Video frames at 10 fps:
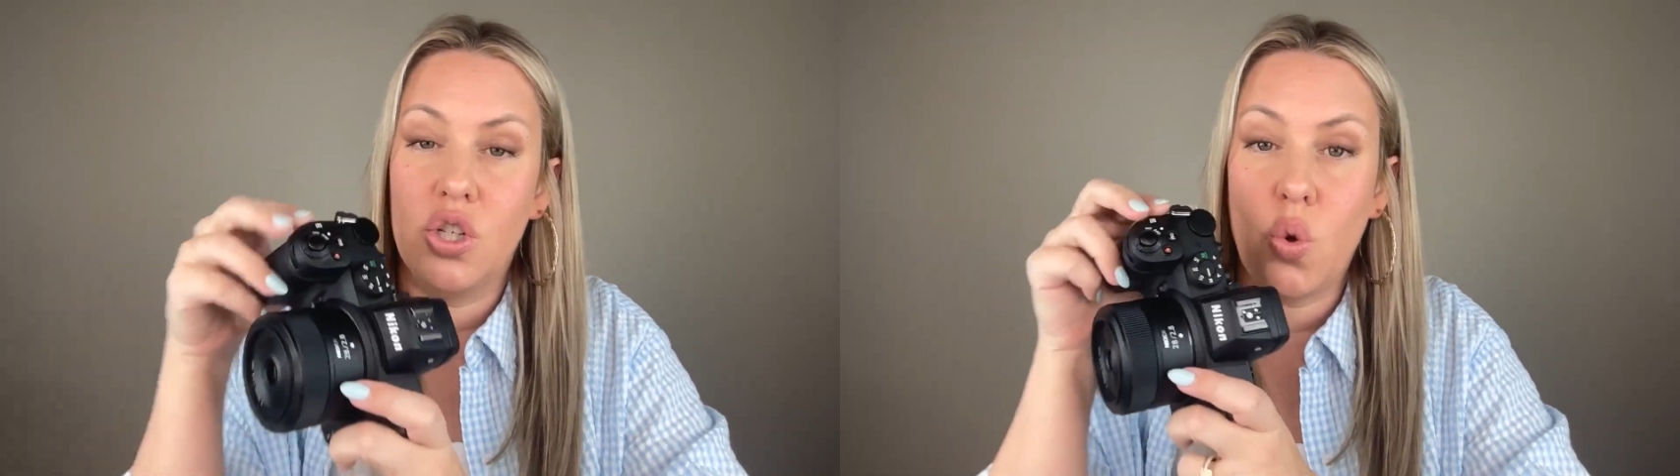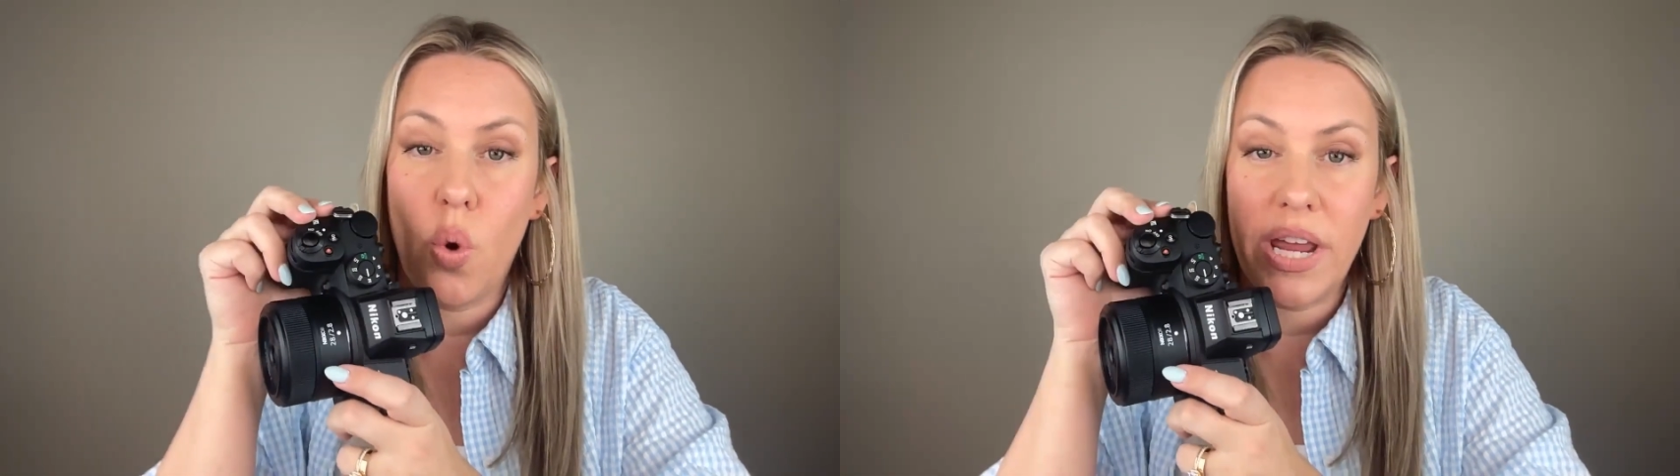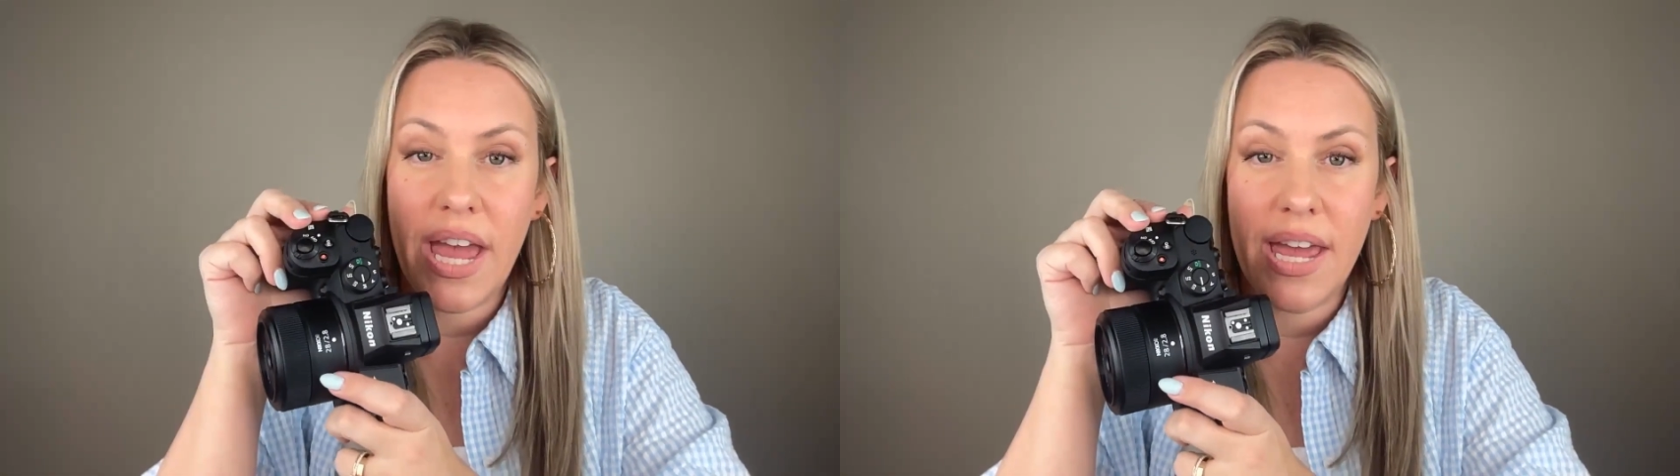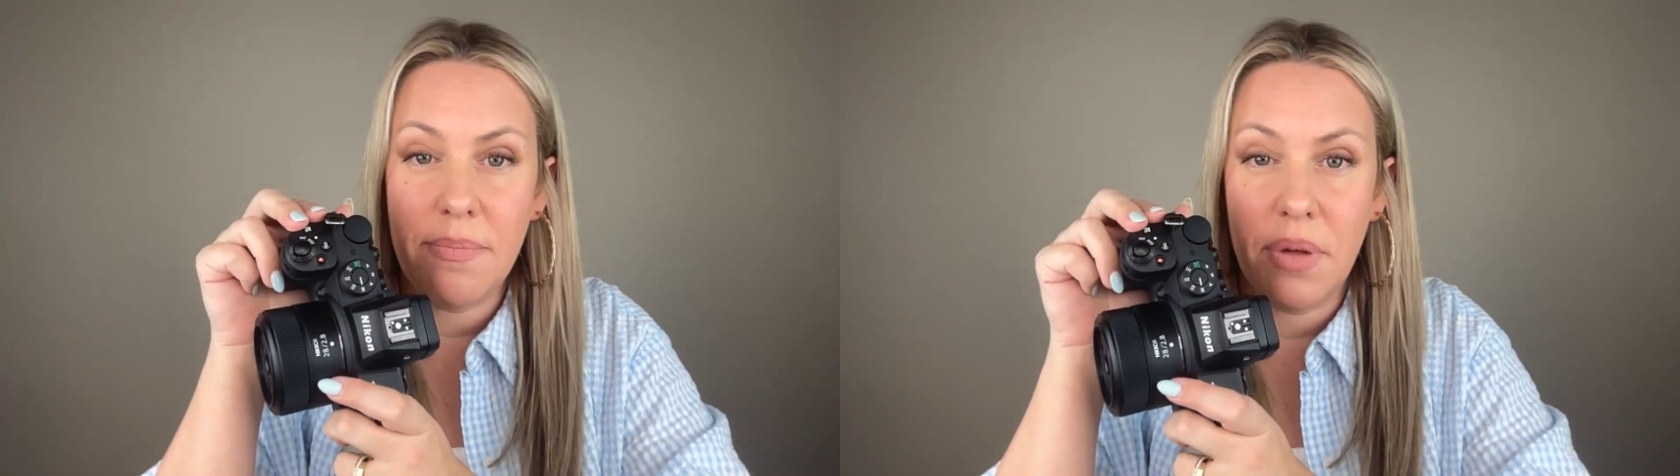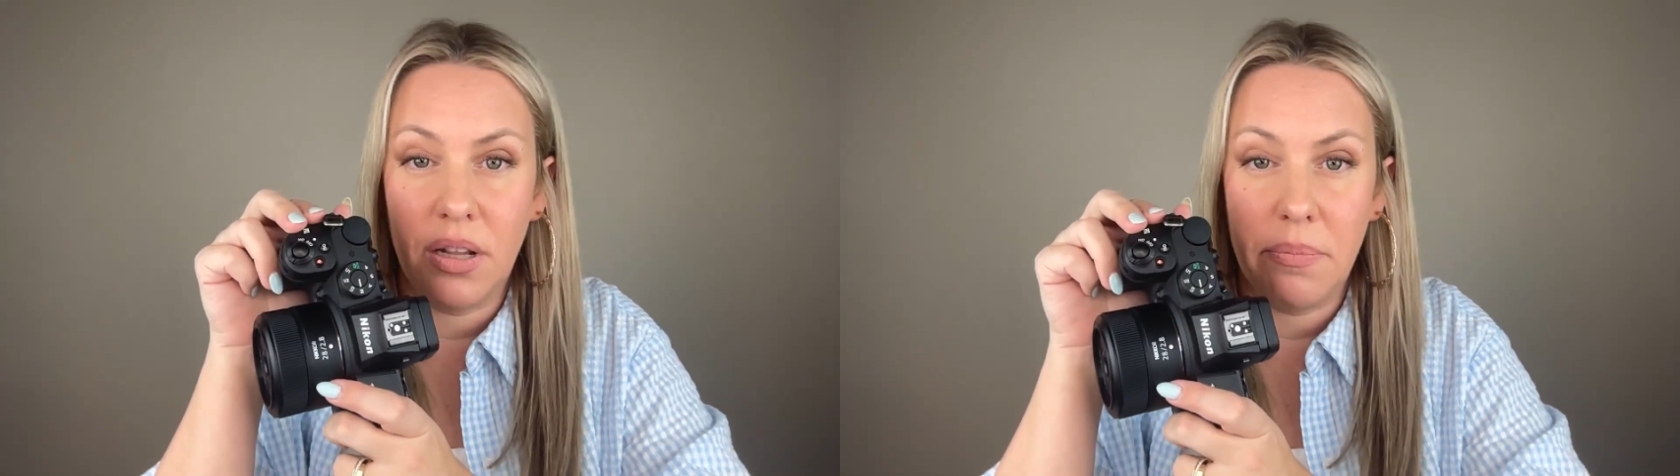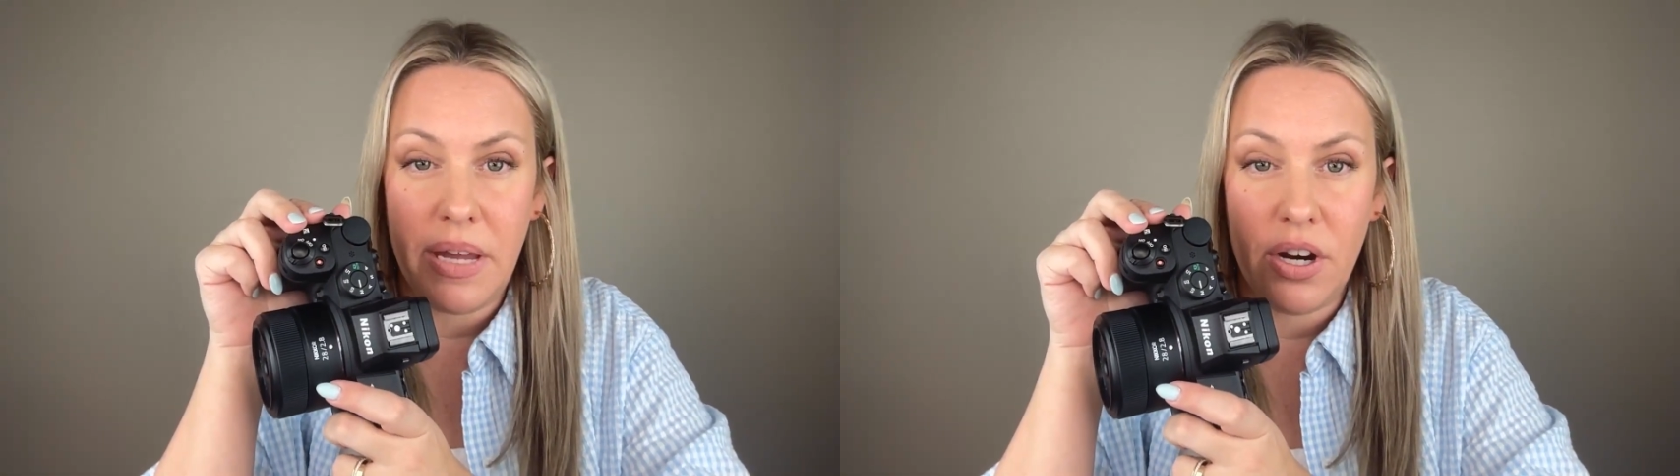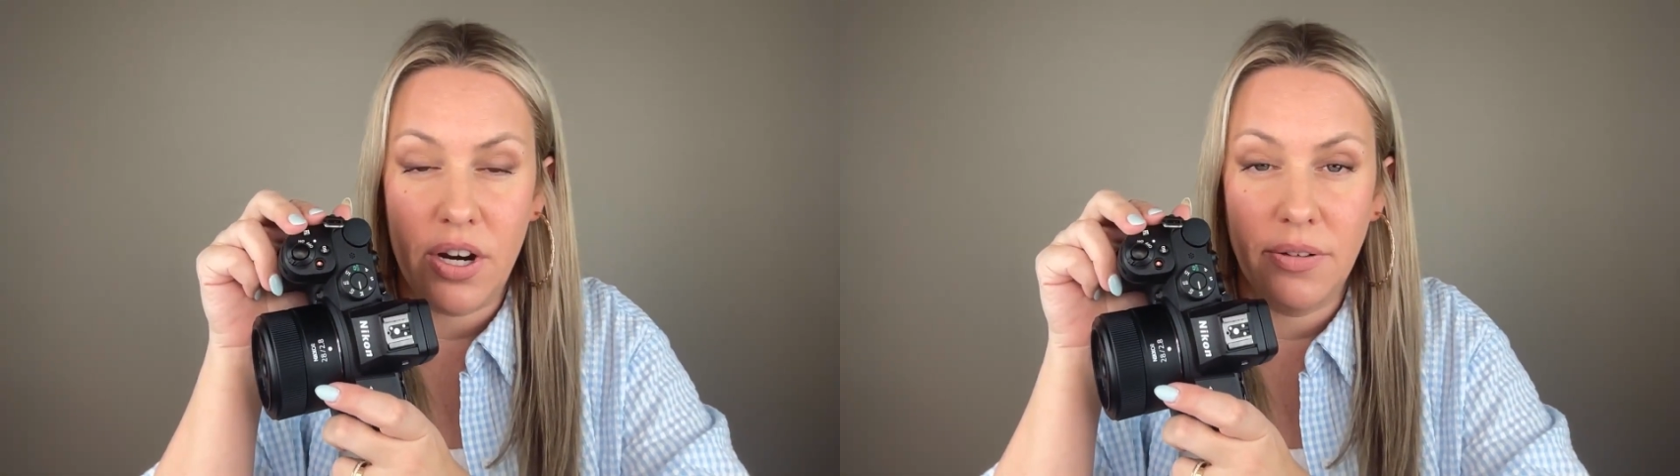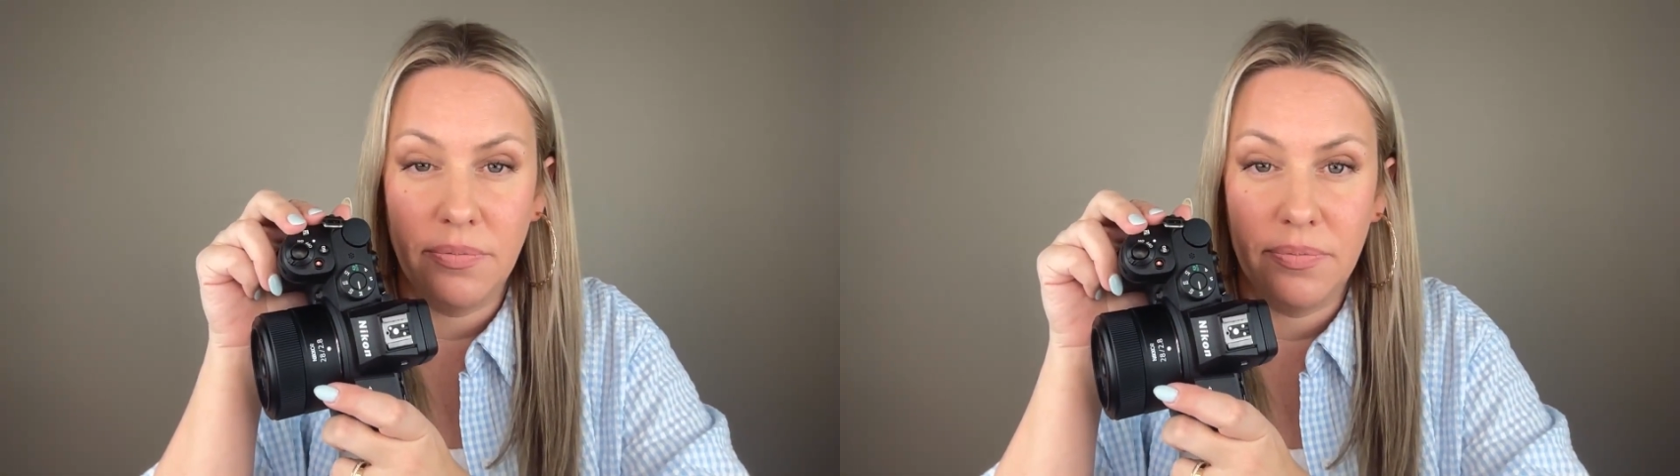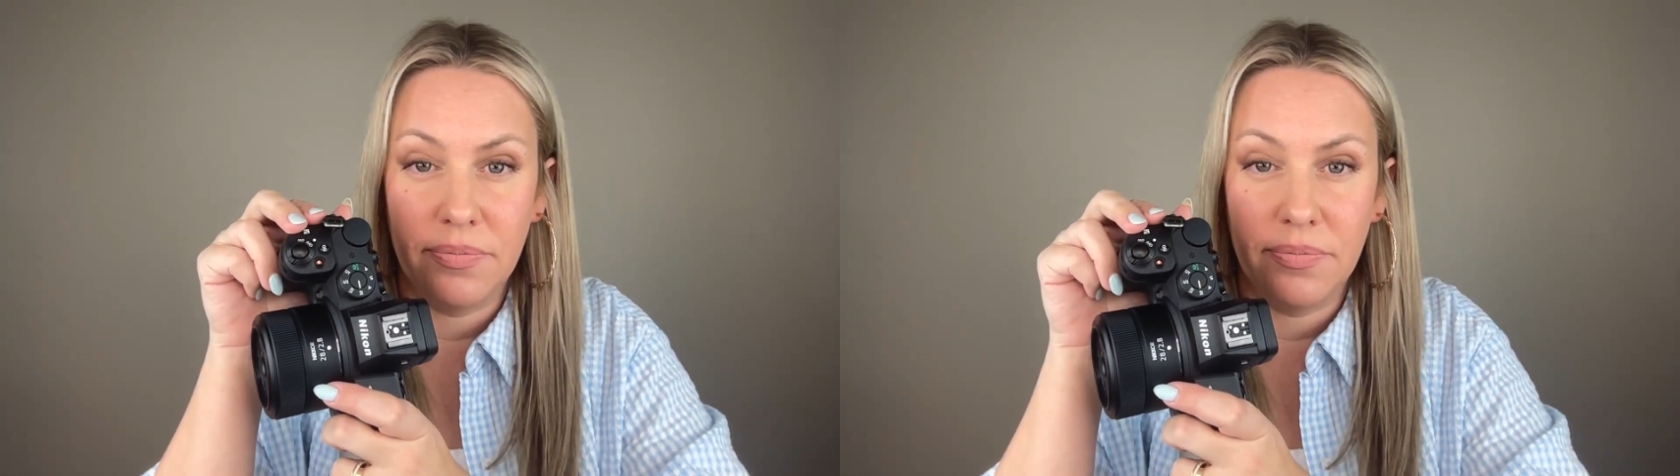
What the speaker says: 28 millimeter